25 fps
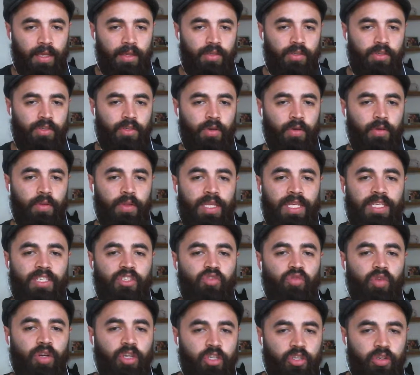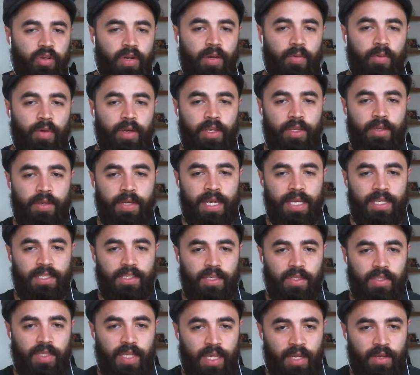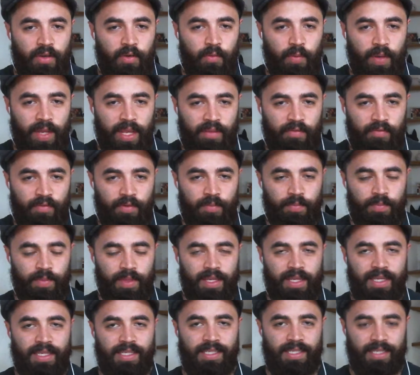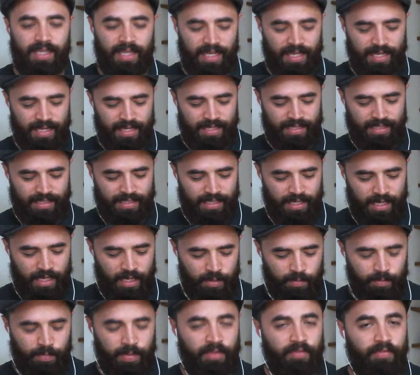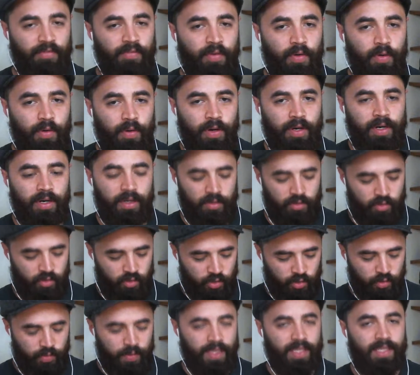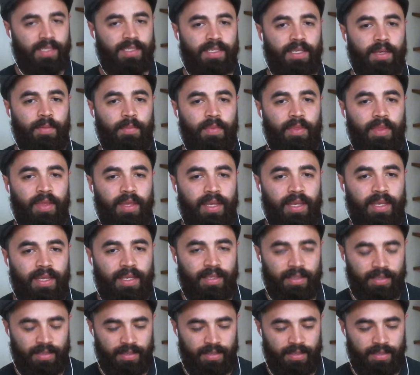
So the structure I want you guys to take away from this is before doing something